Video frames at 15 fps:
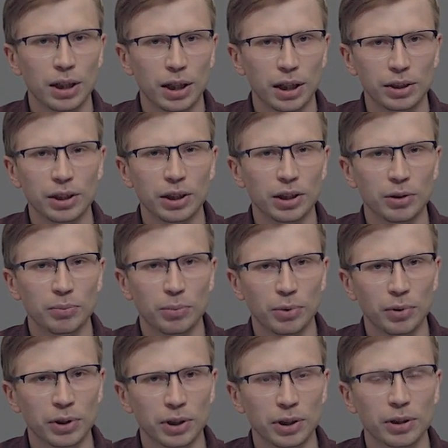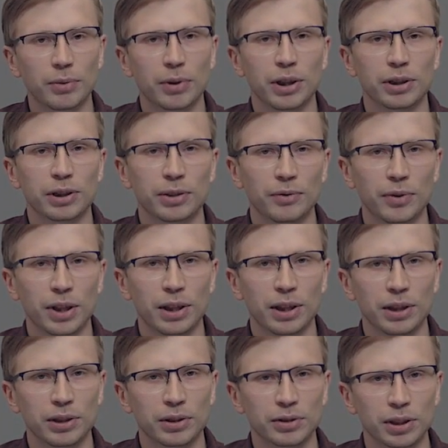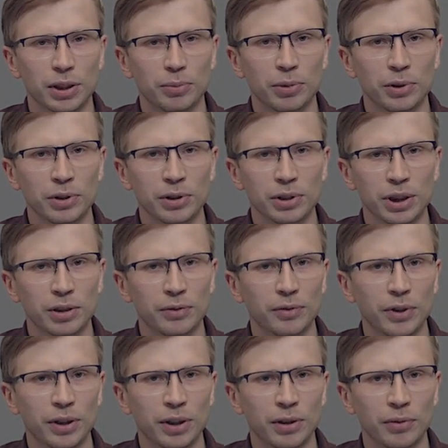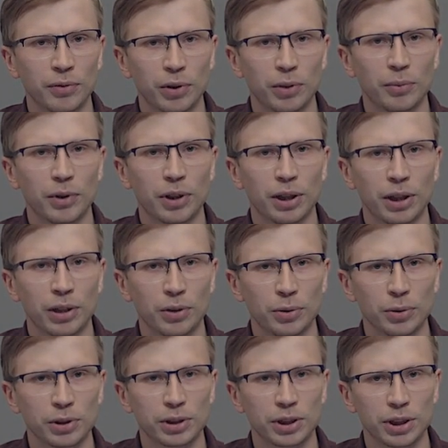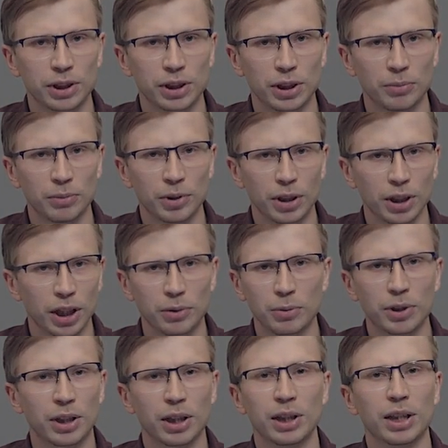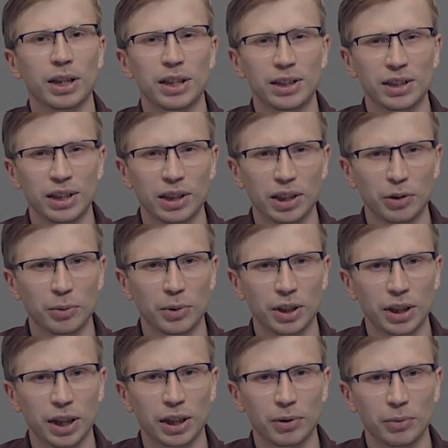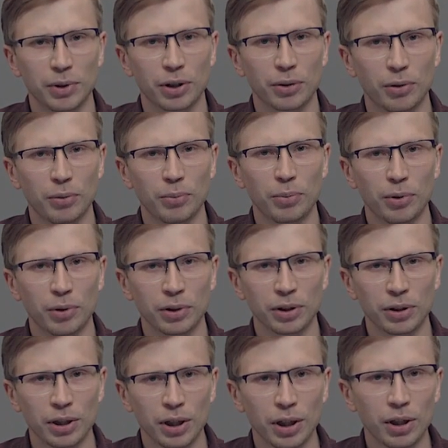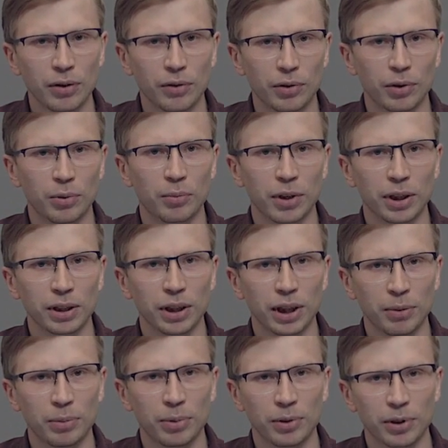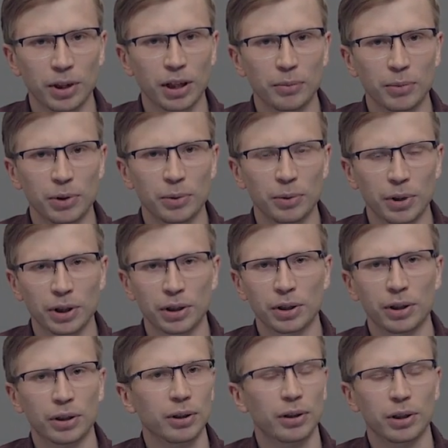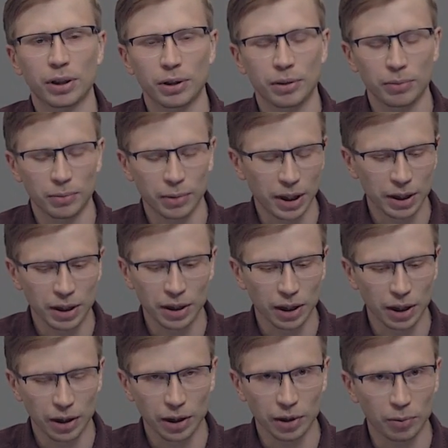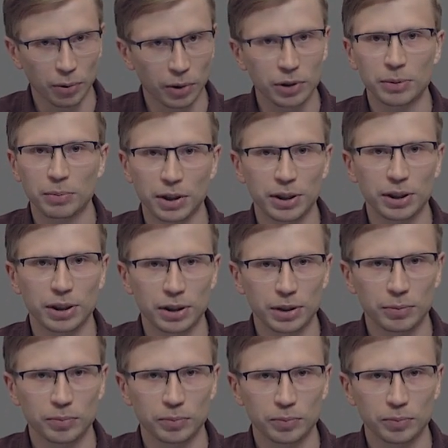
A serial port requires very little supporting software from the host system, and we can easily communicate with COM port from MATLAB, LabVIEW, and any other workspaces.